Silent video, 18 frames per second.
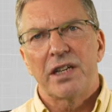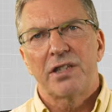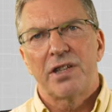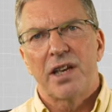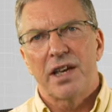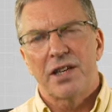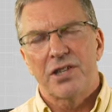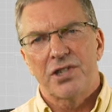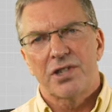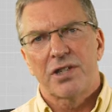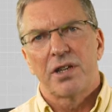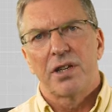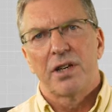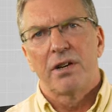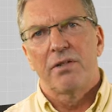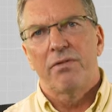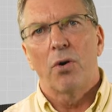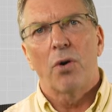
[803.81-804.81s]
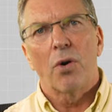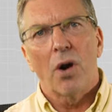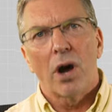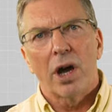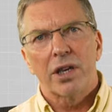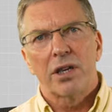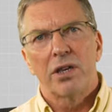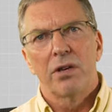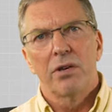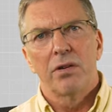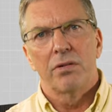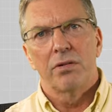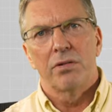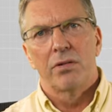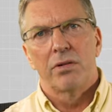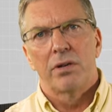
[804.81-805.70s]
test for IQ.